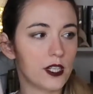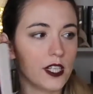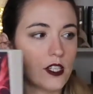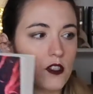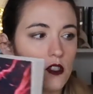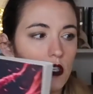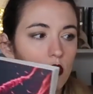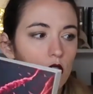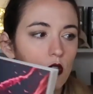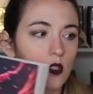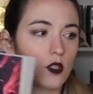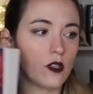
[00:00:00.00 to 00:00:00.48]

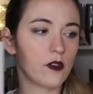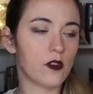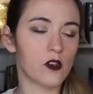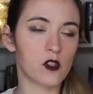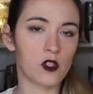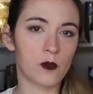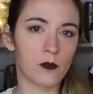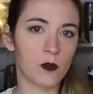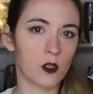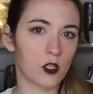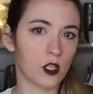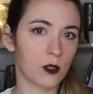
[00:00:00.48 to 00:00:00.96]
So Daughter of
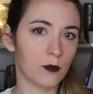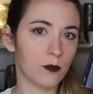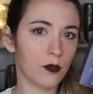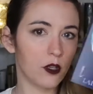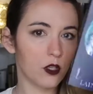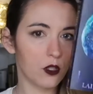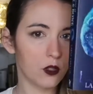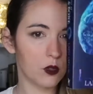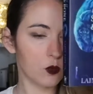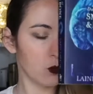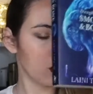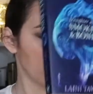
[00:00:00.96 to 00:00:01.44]
Smoke and
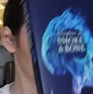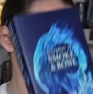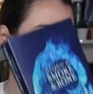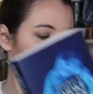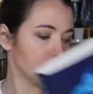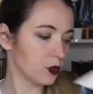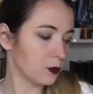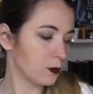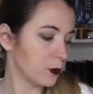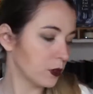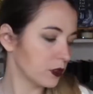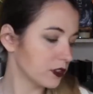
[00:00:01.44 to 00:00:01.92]
Bone, we
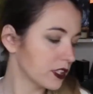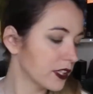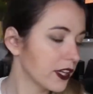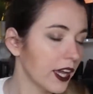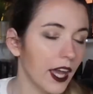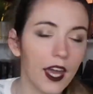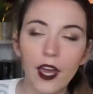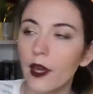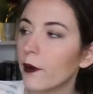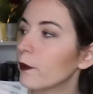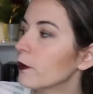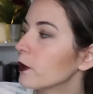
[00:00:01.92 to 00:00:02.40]
learned about
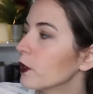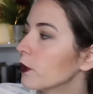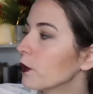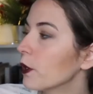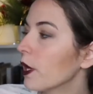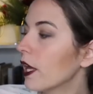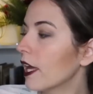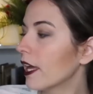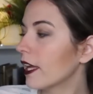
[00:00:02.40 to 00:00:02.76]
Karou.